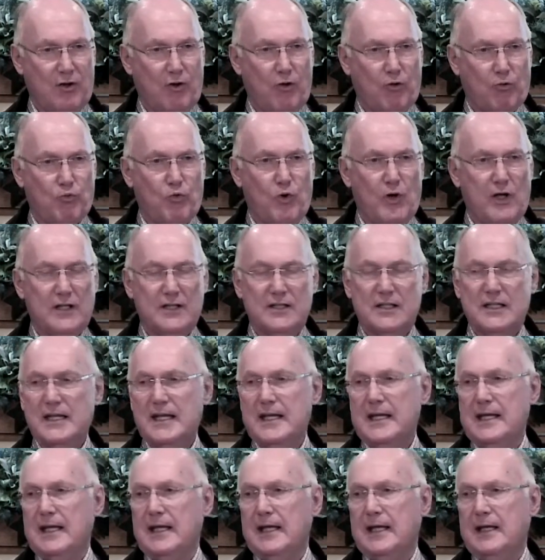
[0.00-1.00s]
on what
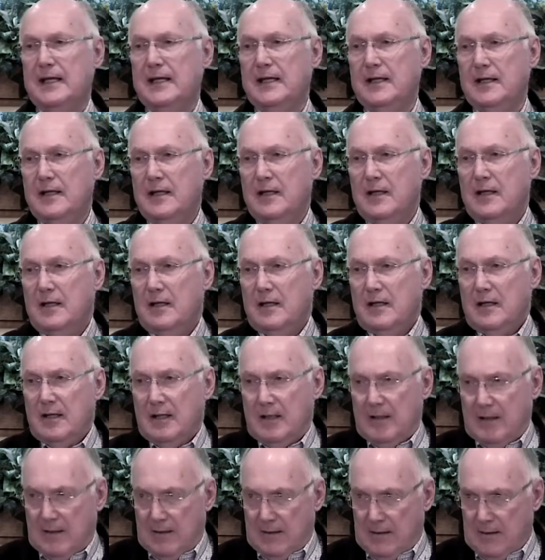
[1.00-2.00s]
day
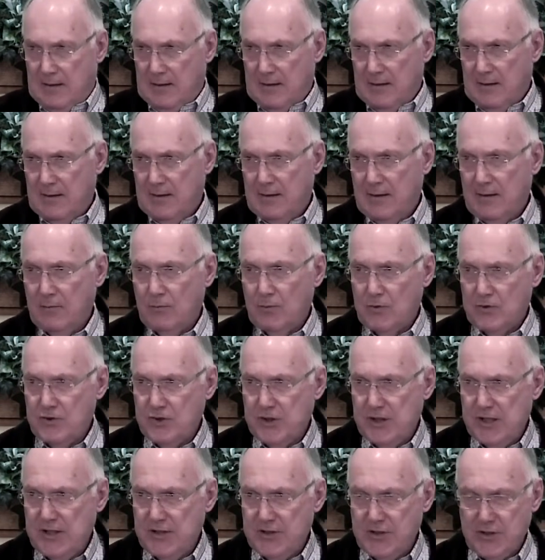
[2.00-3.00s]
was
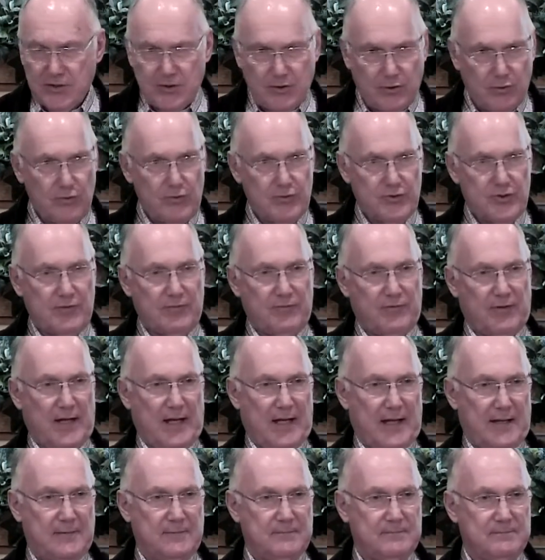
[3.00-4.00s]
Jesus
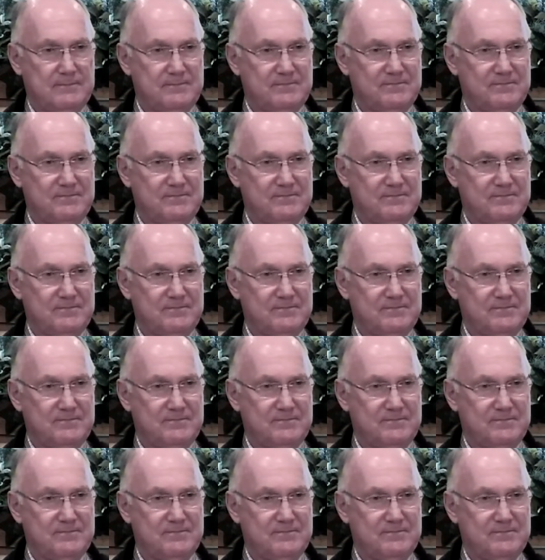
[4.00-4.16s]
crucified?